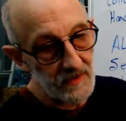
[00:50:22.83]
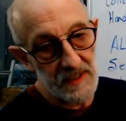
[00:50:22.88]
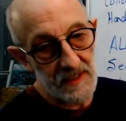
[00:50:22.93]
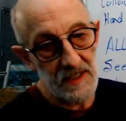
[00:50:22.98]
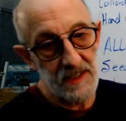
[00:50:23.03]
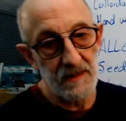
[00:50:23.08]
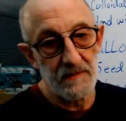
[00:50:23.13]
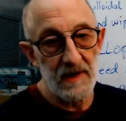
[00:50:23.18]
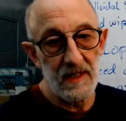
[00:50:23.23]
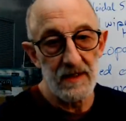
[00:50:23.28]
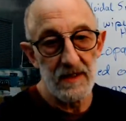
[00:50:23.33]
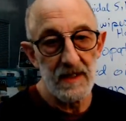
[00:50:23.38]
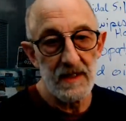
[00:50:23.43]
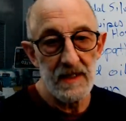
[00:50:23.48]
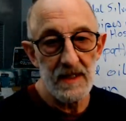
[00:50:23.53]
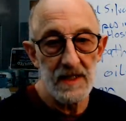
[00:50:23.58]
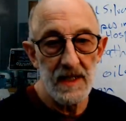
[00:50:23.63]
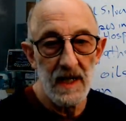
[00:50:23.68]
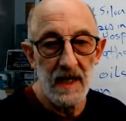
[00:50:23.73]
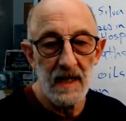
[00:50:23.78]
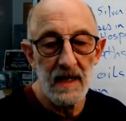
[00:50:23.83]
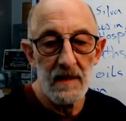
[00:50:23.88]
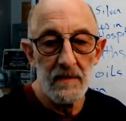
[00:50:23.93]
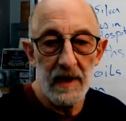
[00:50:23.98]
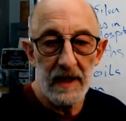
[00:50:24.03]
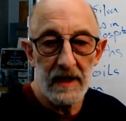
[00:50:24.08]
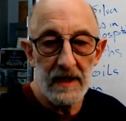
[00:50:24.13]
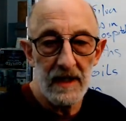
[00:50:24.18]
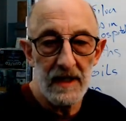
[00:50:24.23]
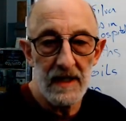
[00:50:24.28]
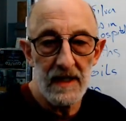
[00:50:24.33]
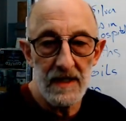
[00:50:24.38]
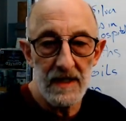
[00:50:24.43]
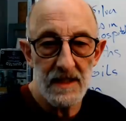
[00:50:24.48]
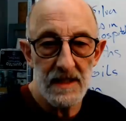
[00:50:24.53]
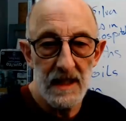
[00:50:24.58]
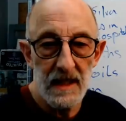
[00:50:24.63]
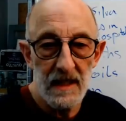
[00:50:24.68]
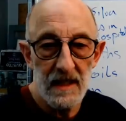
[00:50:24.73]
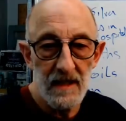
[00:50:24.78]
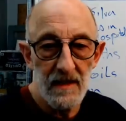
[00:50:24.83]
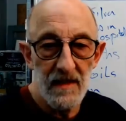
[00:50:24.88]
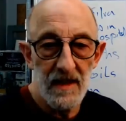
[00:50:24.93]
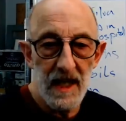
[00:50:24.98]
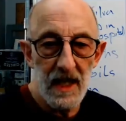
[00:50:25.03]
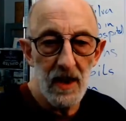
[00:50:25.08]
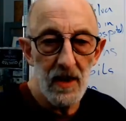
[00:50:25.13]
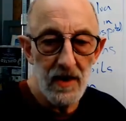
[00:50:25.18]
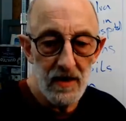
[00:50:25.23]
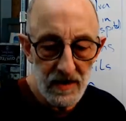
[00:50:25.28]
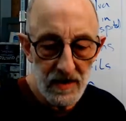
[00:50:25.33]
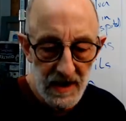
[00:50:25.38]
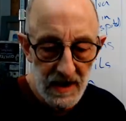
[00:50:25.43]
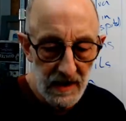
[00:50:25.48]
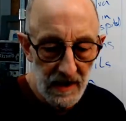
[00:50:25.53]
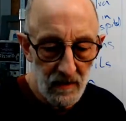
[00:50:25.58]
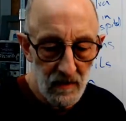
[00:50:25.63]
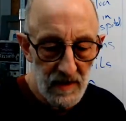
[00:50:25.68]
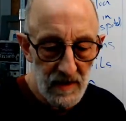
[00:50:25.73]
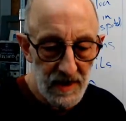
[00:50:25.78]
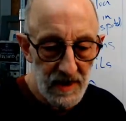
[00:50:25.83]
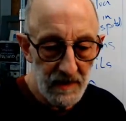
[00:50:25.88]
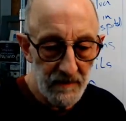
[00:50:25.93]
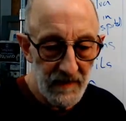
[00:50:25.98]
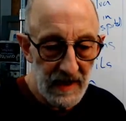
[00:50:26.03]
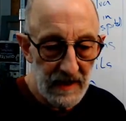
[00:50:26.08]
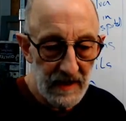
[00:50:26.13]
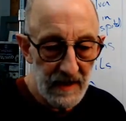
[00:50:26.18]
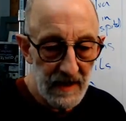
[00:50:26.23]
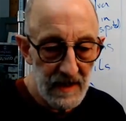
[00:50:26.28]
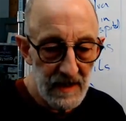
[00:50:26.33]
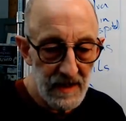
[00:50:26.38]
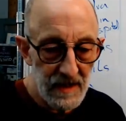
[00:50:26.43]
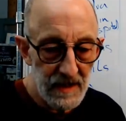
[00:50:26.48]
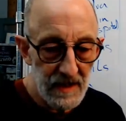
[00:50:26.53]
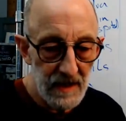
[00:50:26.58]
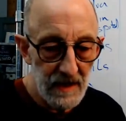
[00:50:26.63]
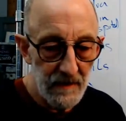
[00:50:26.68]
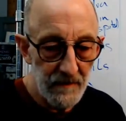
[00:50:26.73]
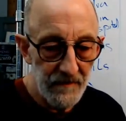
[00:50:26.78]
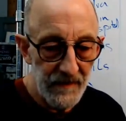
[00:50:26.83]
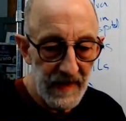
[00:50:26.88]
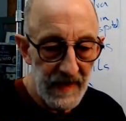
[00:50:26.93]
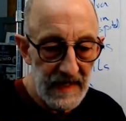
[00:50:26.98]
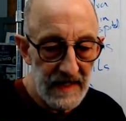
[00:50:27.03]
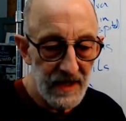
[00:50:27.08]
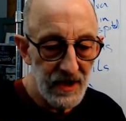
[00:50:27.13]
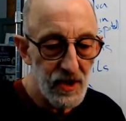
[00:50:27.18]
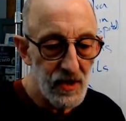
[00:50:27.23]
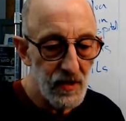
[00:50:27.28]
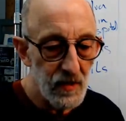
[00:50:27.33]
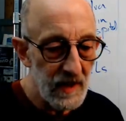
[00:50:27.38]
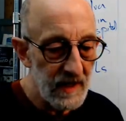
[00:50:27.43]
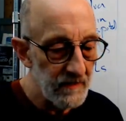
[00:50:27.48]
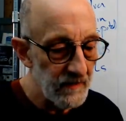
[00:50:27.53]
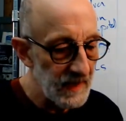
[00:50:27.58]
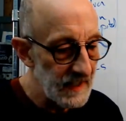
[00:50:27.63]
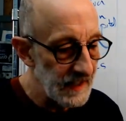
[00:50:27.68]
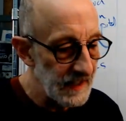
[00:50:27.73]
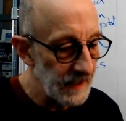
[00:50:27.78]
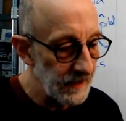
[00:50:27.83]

about this, because there you're dealing with something that is extremely